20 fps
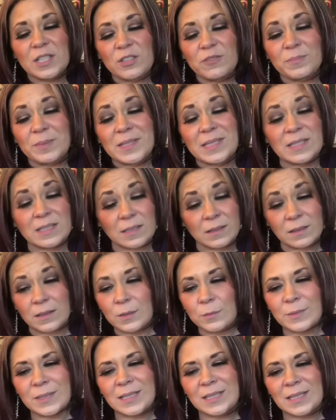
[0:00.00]
you've been
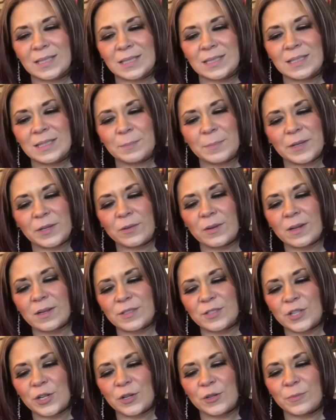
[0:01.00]
dealing with since about
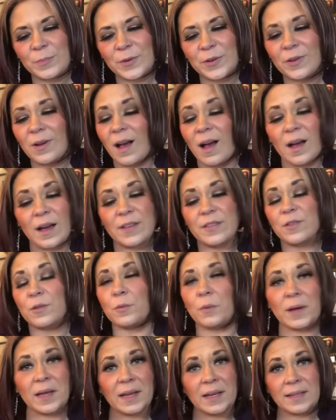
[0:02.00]
October. Either
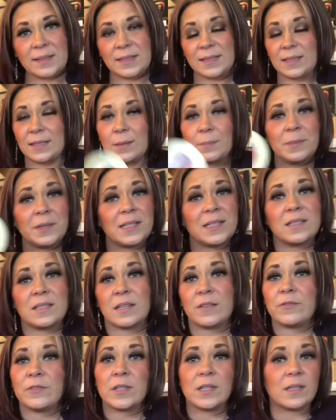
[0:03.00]
way, somebody
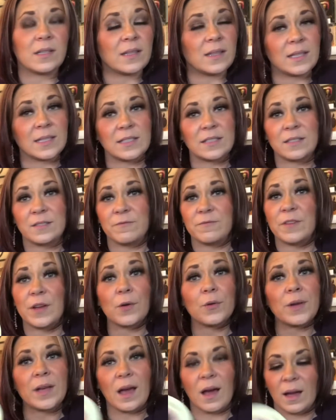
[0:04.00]
definitely thinks
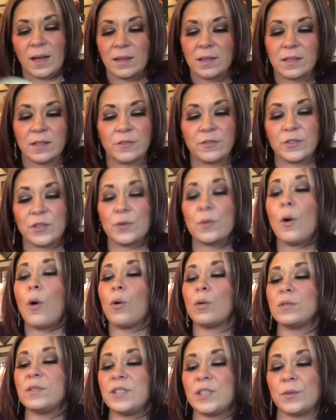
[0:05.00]
very highly of you,
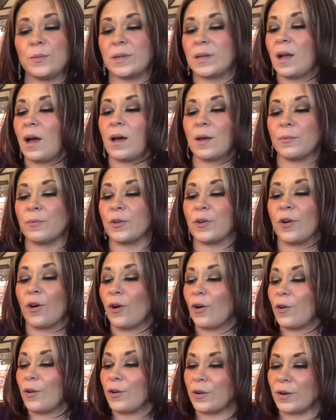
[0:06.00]
holds you in high
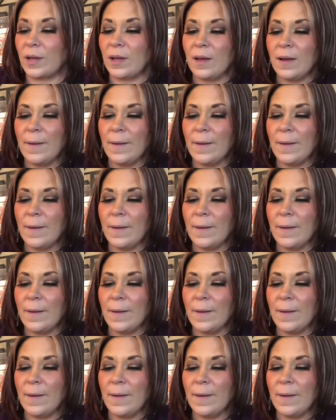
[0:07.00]
regard.